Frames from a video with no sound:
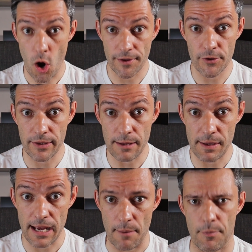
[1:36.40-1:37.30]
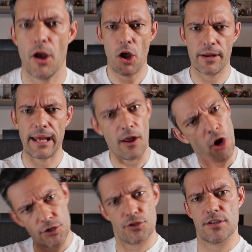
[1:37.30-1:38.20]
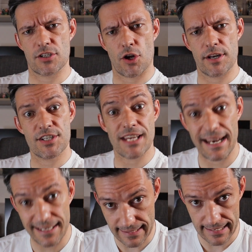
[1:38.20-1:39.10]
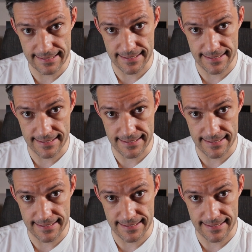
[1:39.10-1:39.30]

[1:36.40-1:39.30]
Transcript: Are you keeping up? Okay, on to the Scottish and Italian